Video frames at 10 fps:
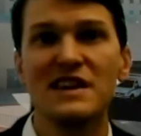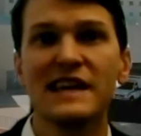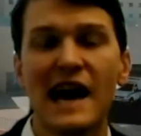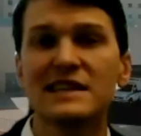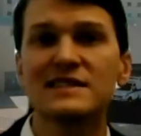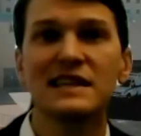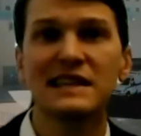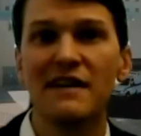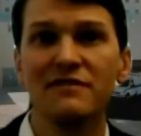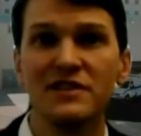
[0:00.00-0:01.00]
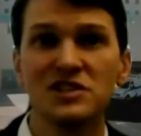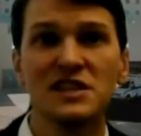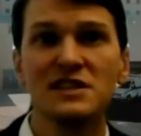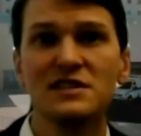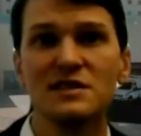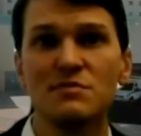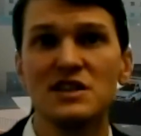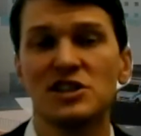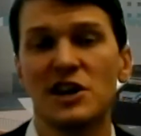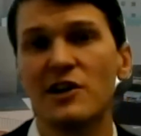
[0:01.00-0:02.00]
casting that vision, to be
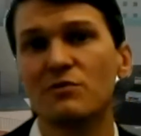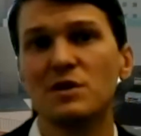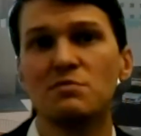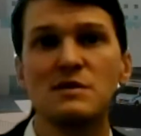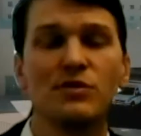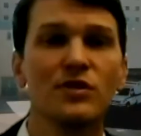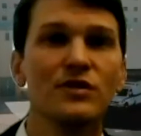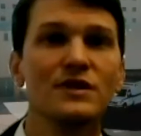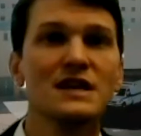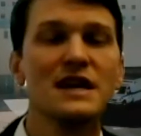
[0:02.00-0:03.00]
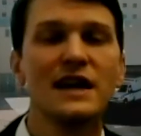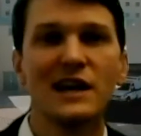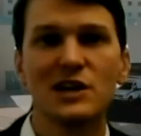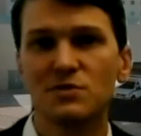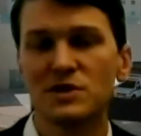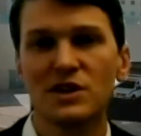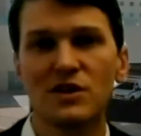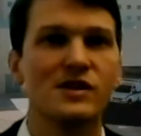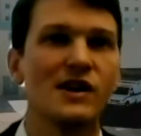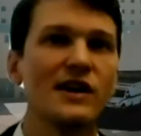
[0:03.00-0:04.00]
sharing with people, here's what's
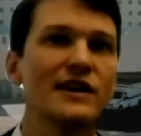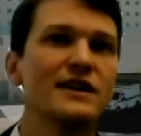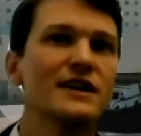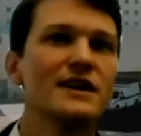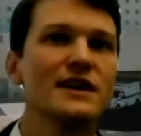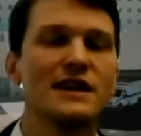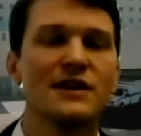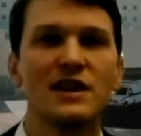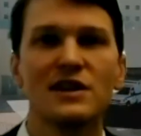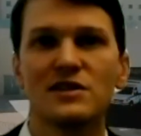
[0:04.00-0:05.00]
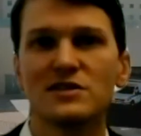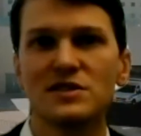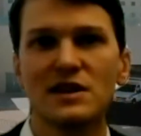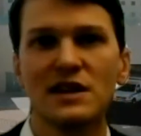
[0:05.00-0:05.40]
going on, here's